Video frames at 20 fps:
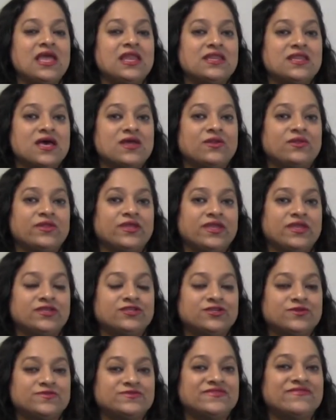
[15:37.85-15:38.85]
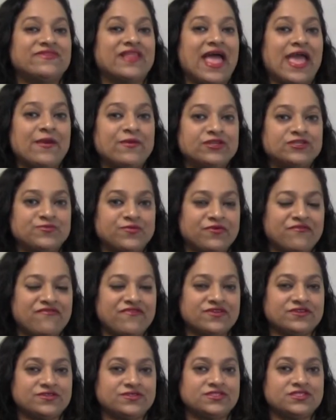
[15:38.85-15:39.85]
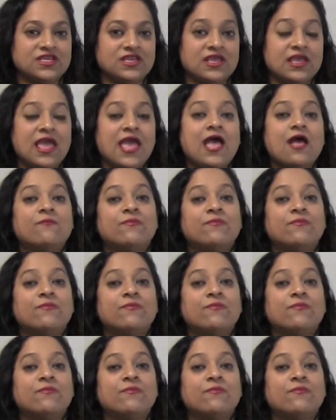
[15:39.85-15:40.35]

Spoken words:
not only in terms of language proficiency,